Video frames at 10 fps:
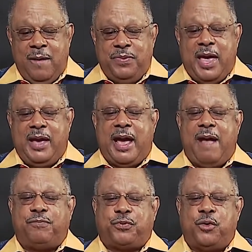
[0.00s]
They
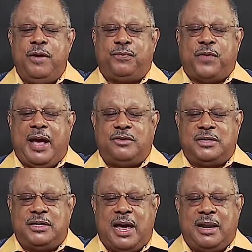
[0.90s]
got three
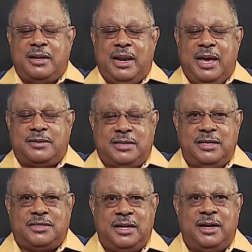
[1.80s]
thousand dollars less
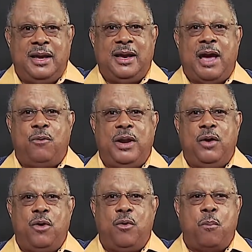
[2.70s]
this year than they got when they
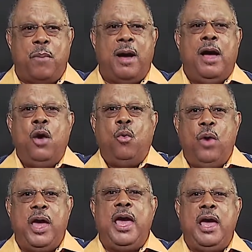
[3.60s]
were Obama.
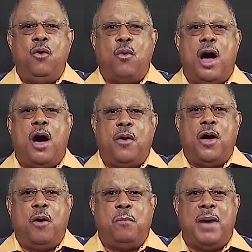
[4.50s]
We want
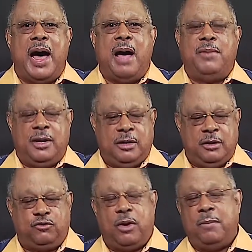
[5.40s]
Obama.
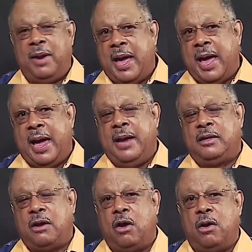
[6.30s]
Trump
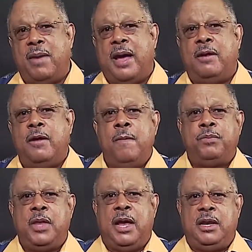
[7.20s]
lying, talking about
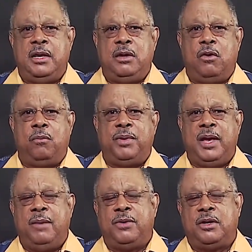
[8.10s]
that he gonna be
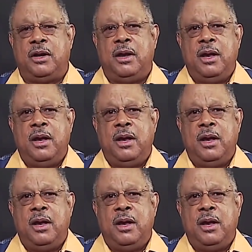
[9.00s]
able to